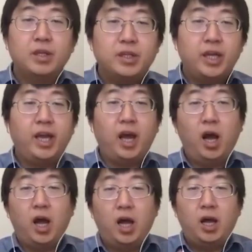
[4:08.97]
they
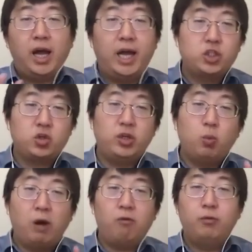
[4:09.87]
are actually
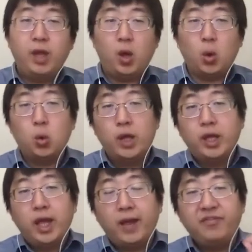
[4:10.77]
well known,
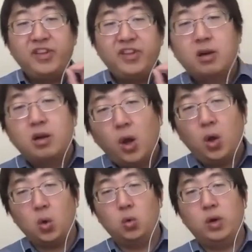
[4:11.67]
and their
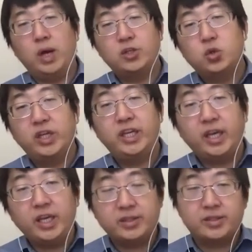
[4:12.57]
code actually
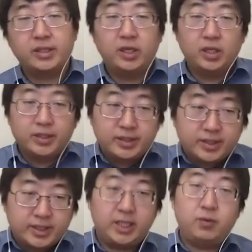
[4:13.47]
is
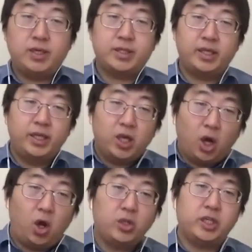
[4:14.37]
seriously
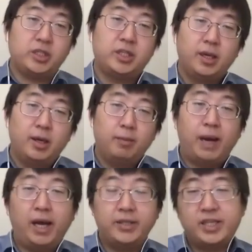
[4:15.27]
audited
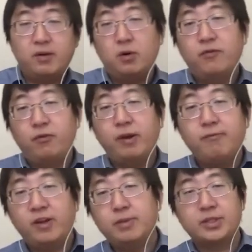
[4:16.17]
by several
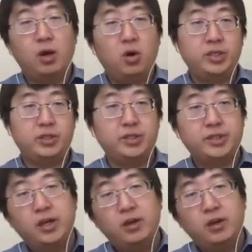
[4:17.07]
famous auditors.